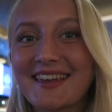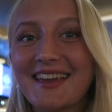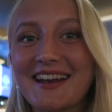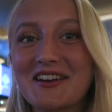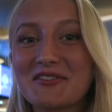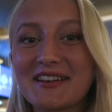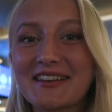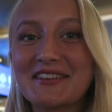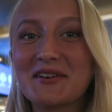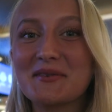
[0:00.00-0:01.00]
And I
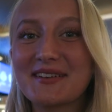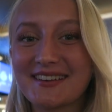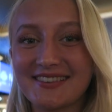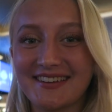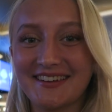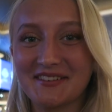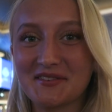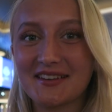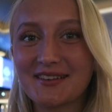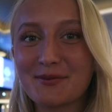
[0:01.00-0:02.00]
really don't want to leave.
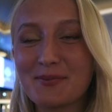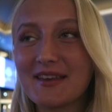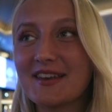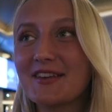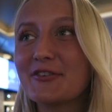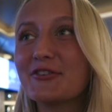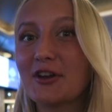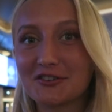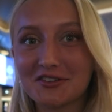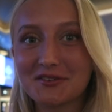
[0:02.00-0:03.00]
It's been
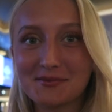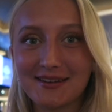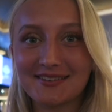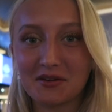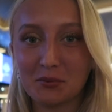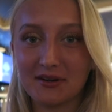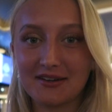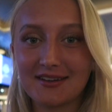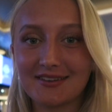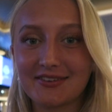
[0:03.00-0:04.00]
such an amazing
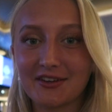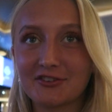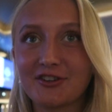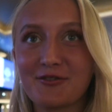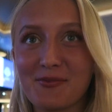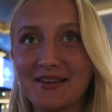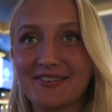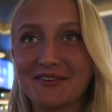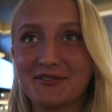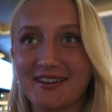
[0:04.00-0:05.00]
week and such an
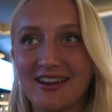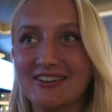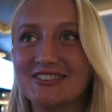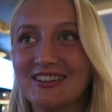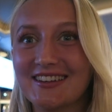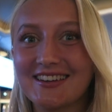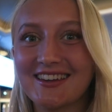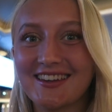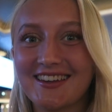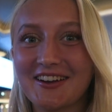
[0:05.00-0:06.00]
amazing vacation,
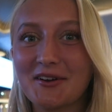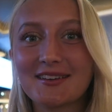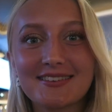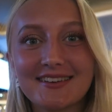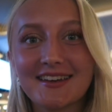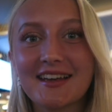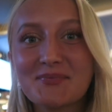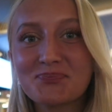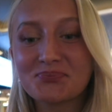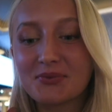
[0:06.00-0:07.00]
and honestly
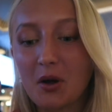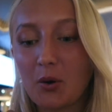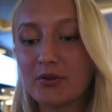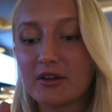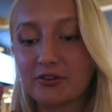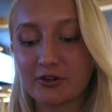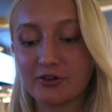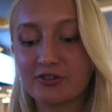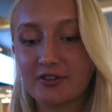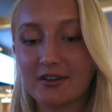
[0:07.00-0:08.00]
all the
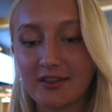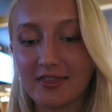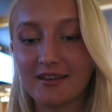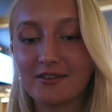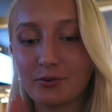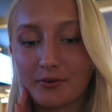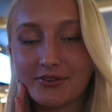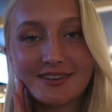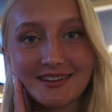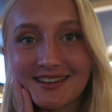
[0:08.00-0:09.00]
excursion and the things we've
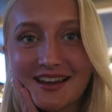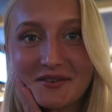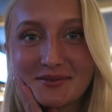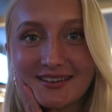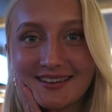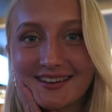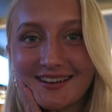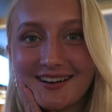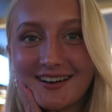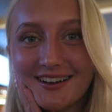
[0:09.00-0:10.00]
seen have been
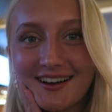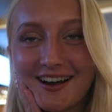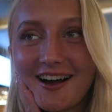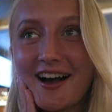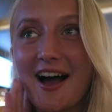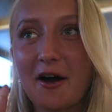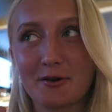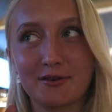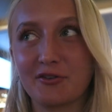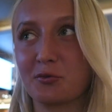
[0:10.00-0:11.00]

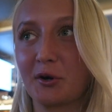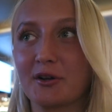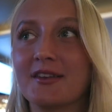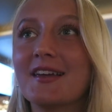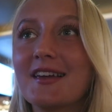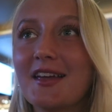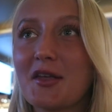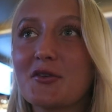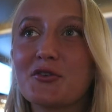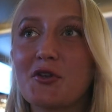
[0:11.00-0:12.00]
out of this world.
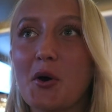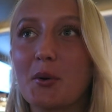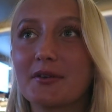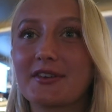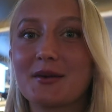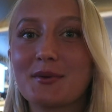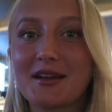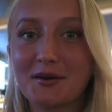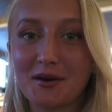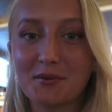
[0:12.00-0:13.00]
So it's going to
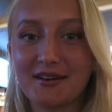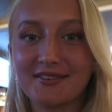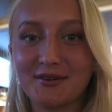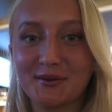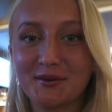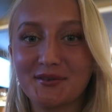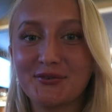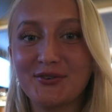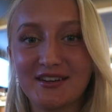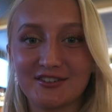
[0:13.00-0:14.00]
be a great way to
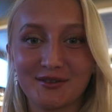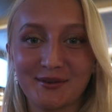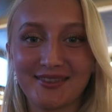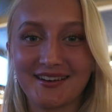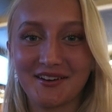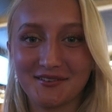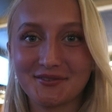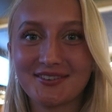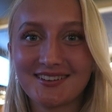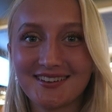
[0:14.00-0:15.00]
finish everything
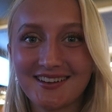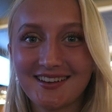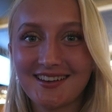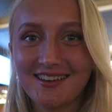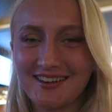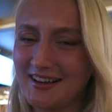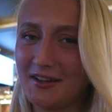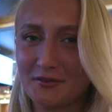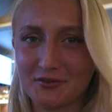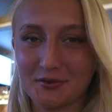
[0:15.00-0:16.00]
off, and I
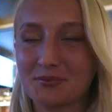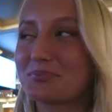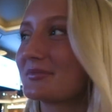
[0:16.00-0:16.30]
love food,